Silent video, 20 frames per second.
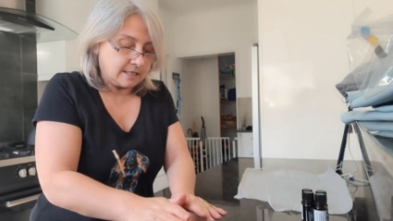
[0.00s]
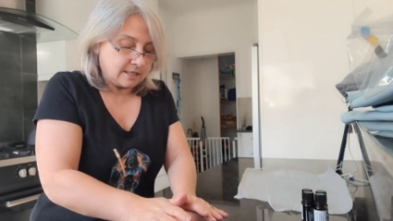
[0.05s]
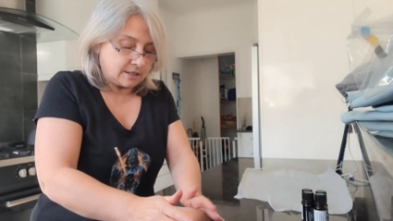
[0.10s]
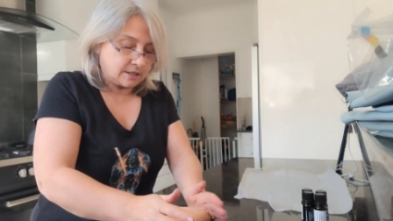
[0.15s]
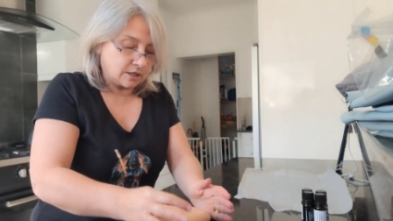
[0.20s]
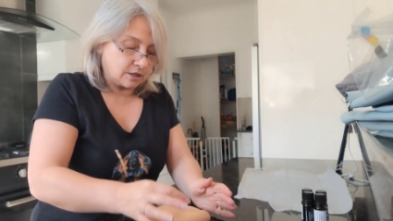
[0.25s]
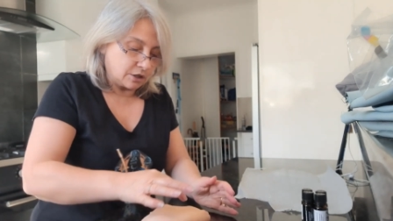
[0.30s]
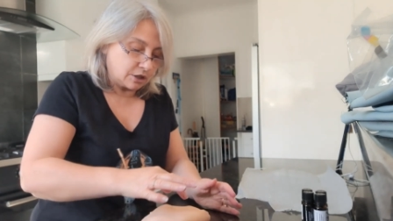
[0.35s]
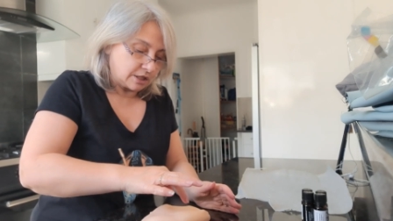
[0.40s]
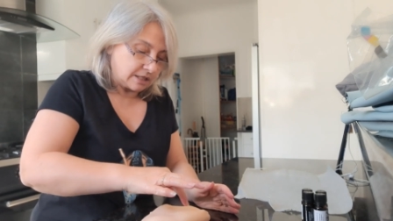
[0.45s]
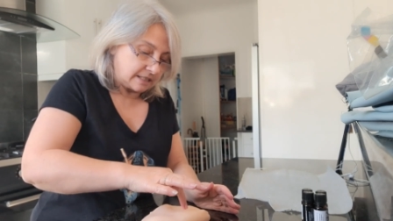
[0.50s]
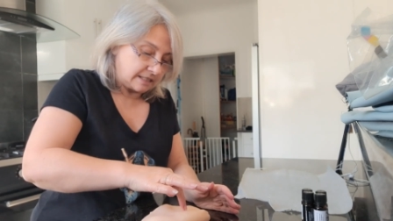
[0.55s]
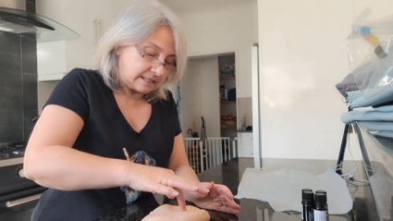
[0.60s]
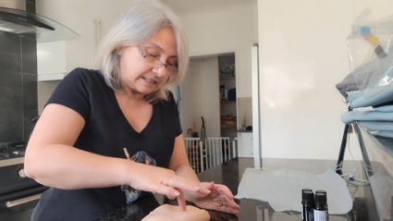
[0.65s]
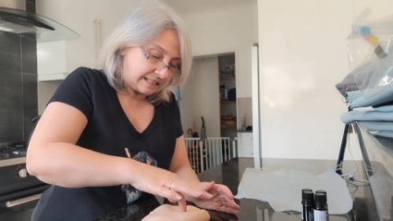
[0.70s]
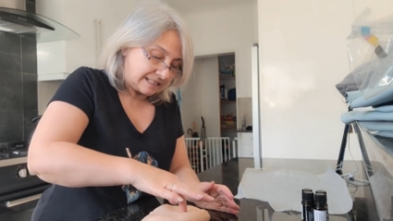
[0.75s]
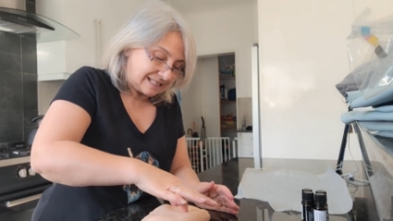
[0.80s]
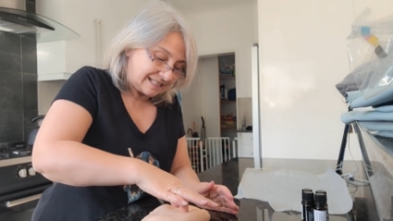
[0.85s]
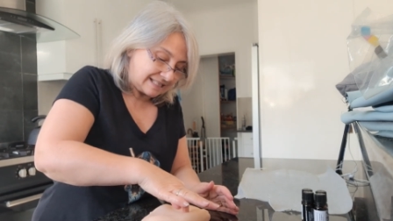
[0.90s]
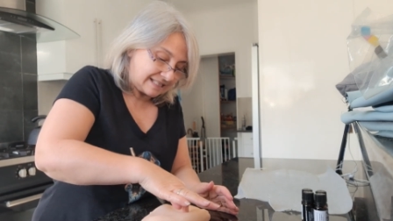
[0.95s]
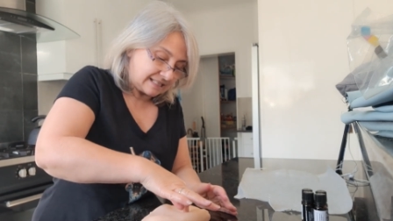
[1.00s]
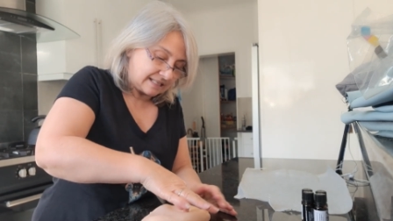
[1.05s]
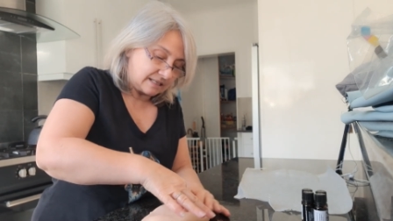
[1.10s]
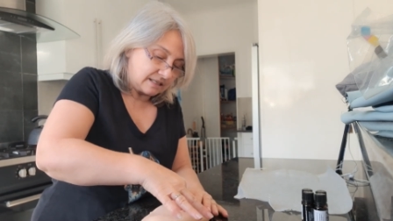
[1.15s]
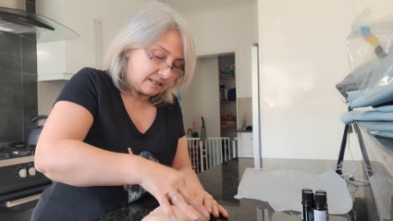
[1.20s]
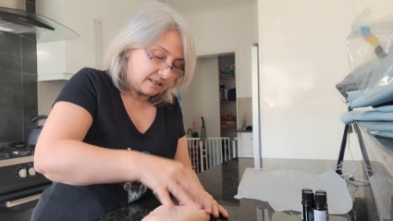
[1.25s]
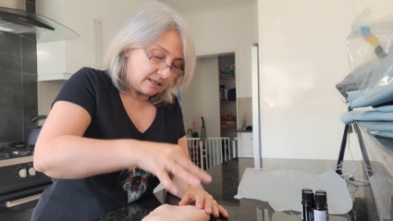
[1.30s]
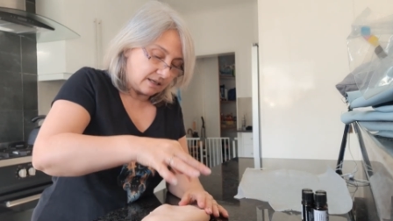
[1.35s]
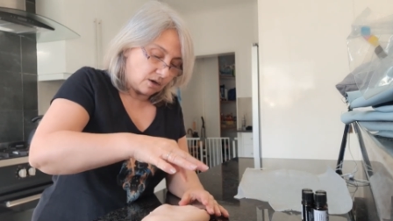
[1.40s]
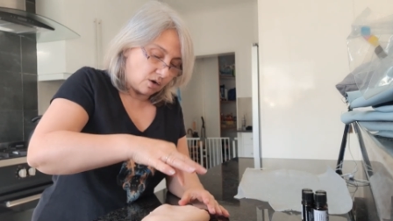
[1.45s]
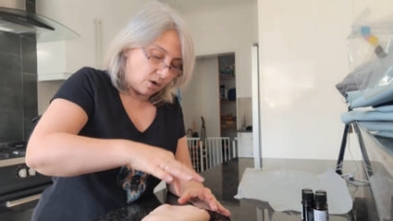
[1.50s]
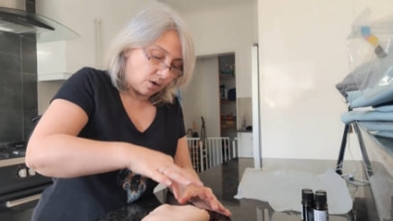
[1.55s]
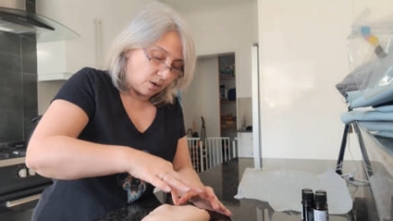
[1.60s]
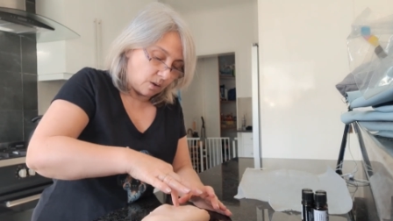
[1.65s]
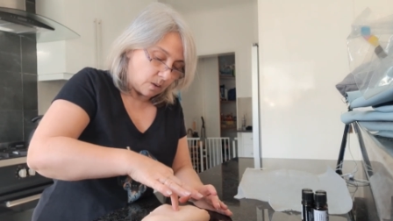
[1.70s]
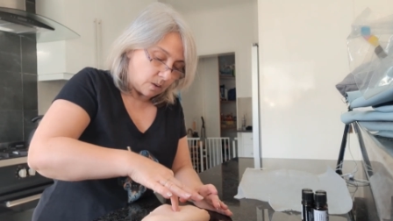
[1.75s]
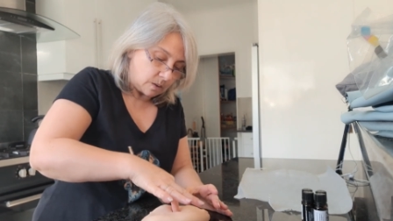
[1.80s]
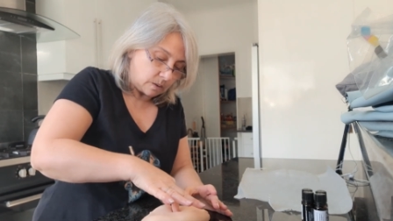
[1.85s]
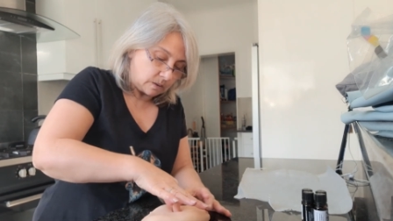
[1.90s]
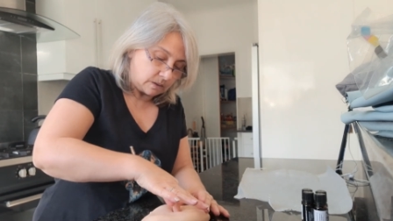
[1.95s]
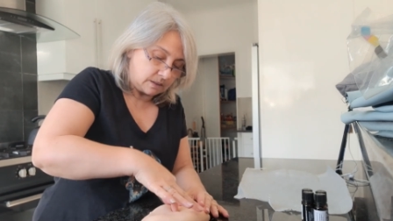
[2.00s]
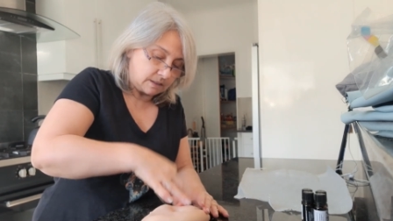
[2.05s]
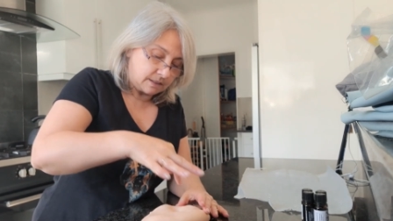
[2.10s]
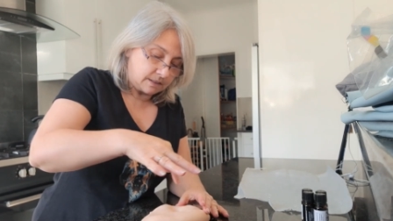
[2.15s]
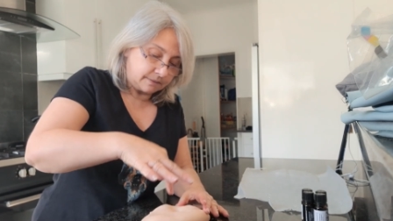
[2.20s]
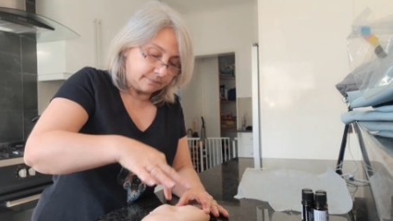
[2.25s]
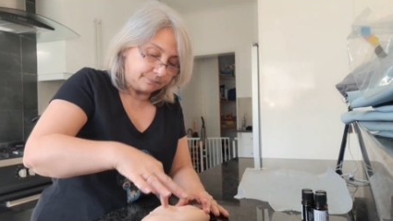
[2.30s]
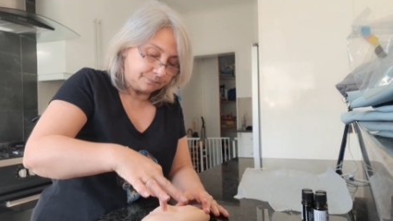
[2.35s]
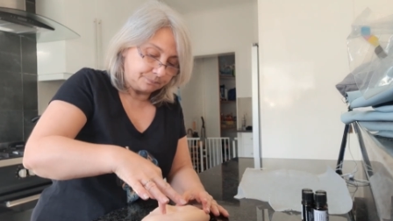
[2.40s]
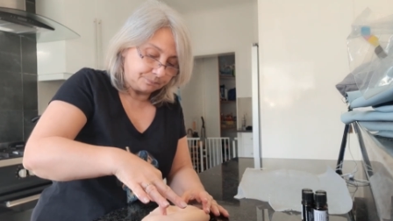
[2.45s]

So she's stuck like holes.